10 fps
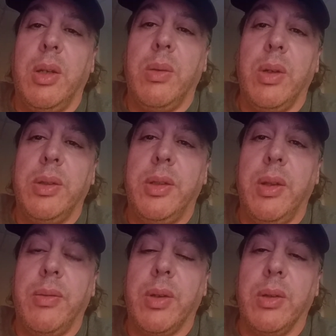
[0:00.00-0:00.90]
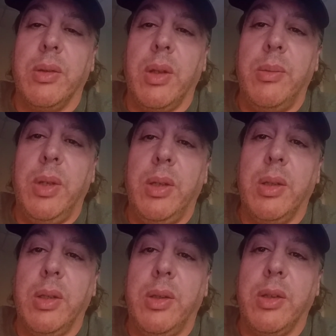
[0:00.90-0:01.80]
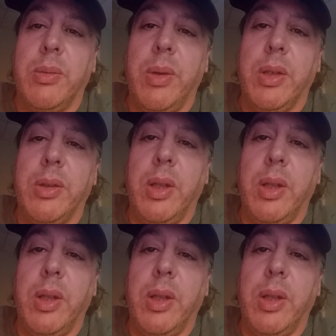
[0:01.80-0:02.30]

well, it's difficult. Just because